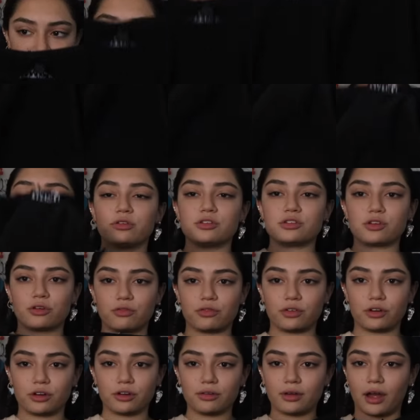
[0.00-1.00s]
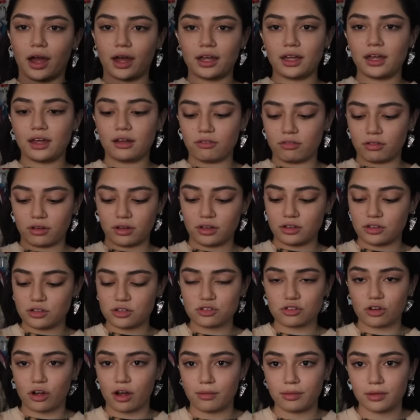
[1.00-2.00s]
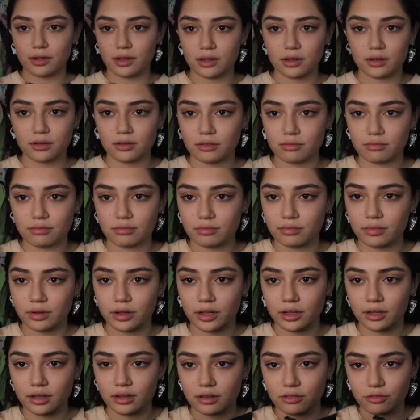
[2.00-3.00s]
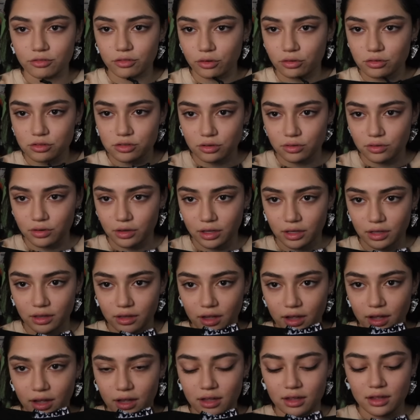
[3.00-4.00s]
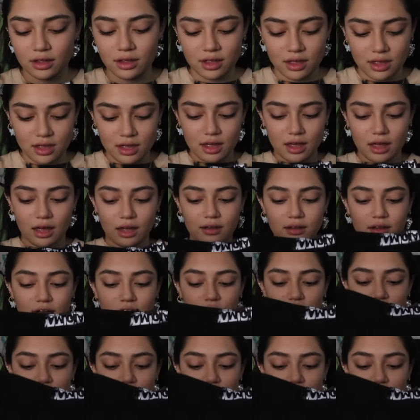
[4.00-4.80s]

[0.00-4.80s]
part folds over. I can't really describe it, but it folds over like that. And then you